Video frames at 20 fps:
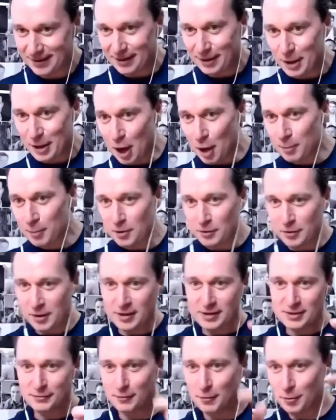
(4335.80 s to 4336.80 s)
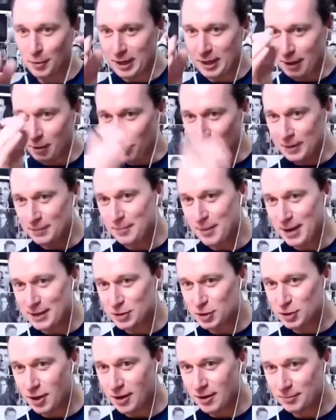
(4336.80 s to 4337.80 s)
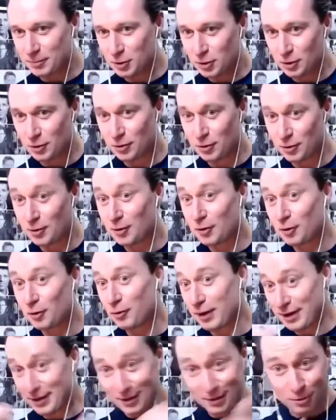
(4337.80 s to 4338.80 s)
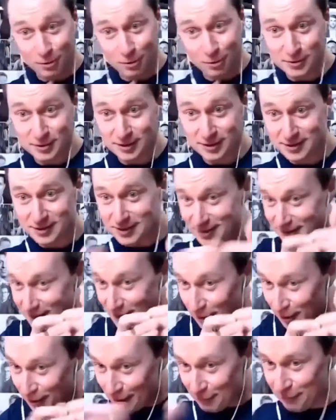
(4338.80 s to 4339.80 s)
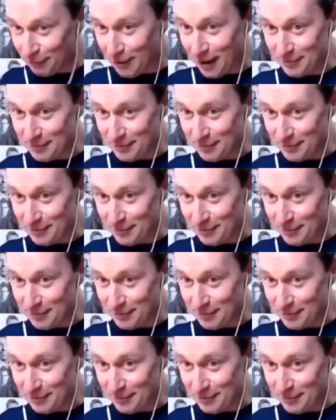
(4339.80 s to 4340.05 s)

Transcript: How about this? From when I quit my job to creating courses in 5